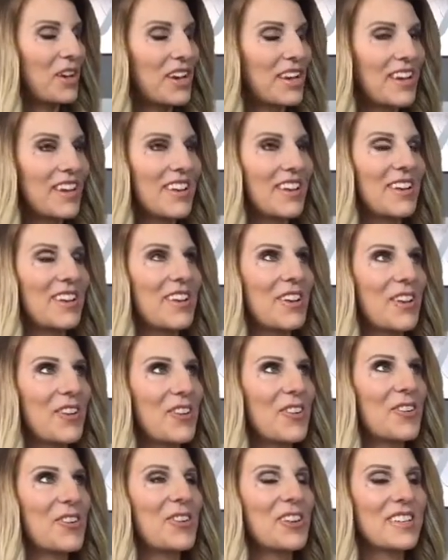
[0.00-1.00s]
team. You know,
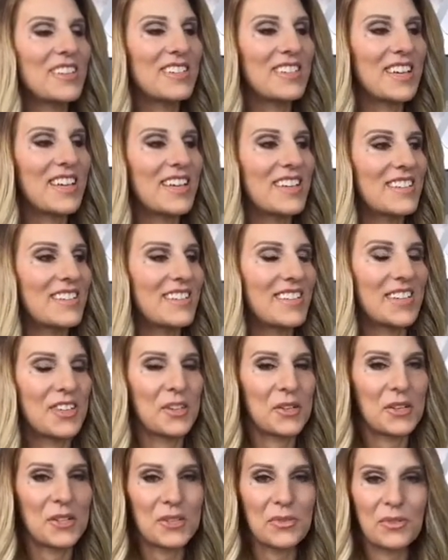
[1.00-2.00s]
Chris
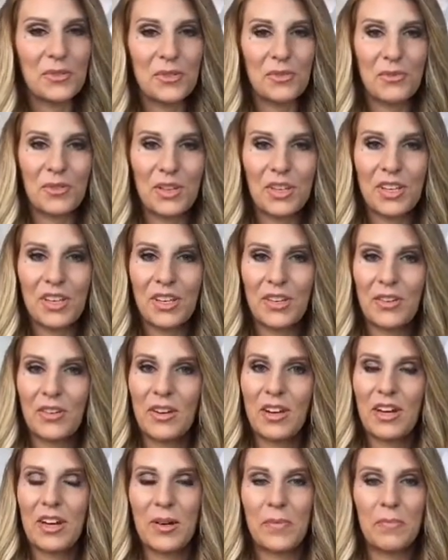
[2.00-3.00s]
was really cute.
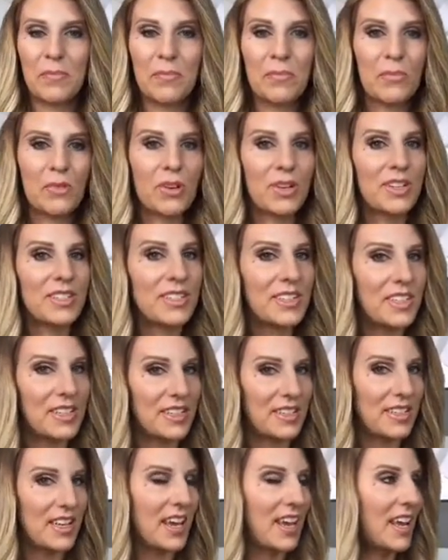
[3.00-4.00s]
Chris is
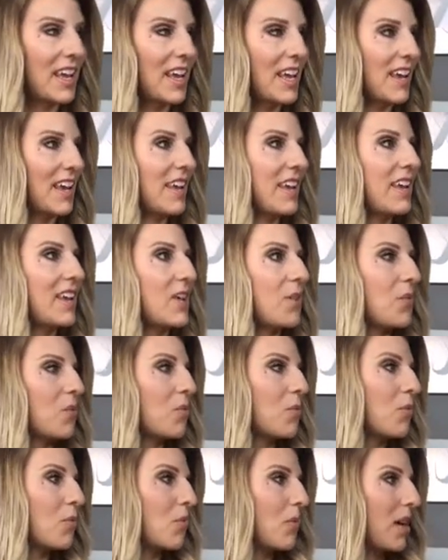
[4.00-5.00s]

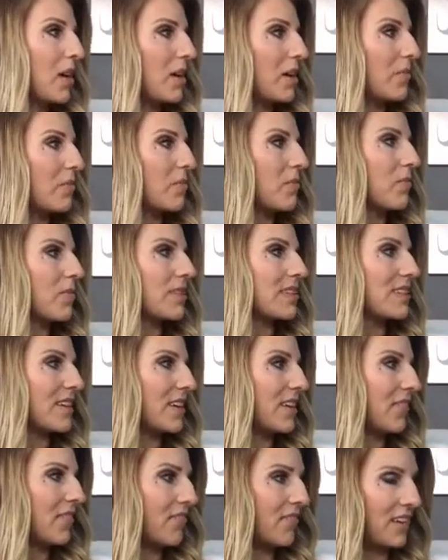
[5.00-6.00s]

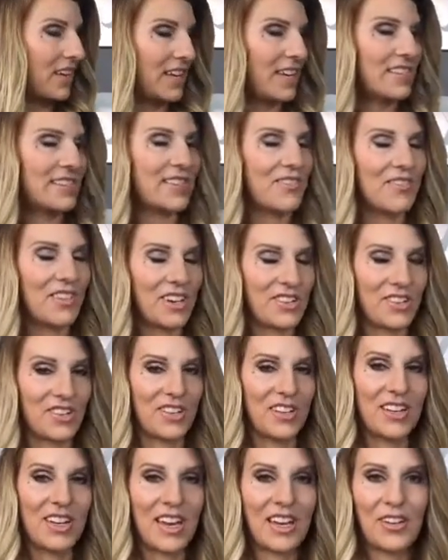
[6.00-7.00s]
he's a
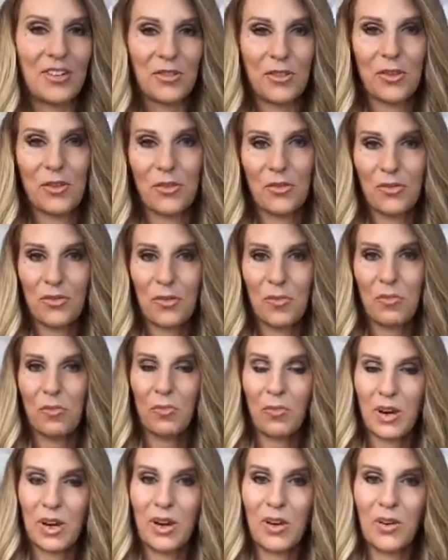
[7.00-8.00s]
veteran. I don't know from
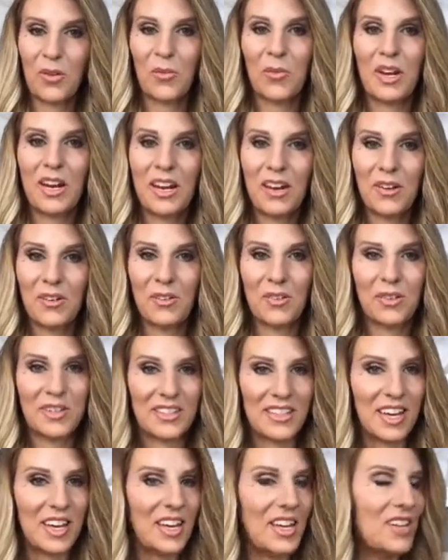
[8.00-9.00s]
where or when. I don't know his
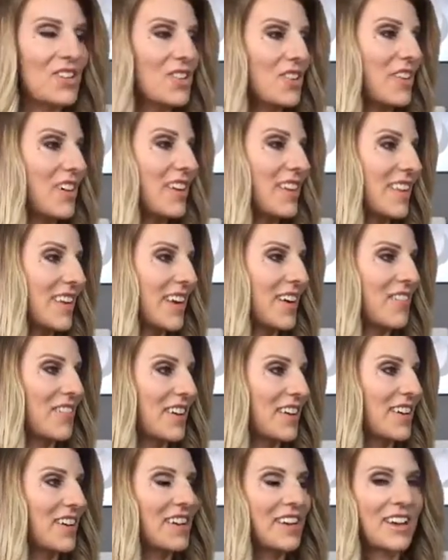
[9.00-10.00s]
age or anything. I
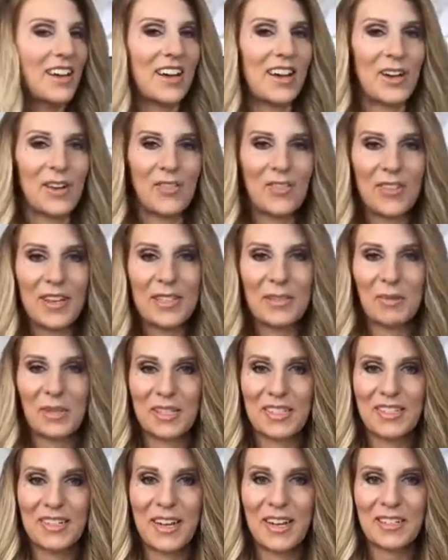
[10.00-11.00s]
haven't Facebook
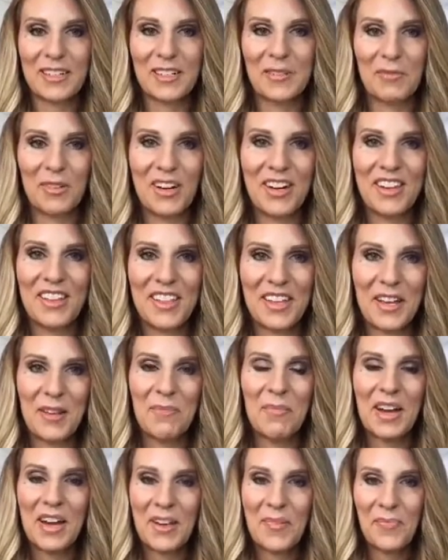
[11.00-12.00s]
stalked him or anything.
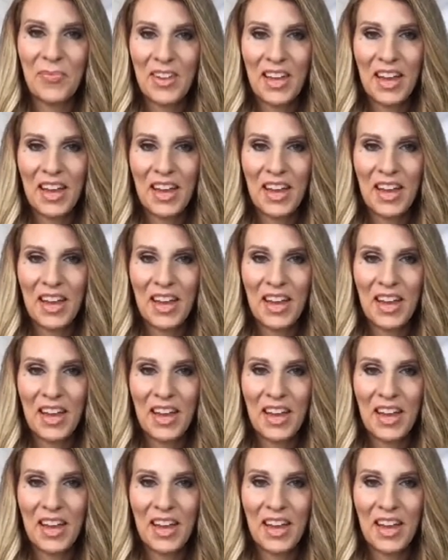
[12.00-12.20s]
But,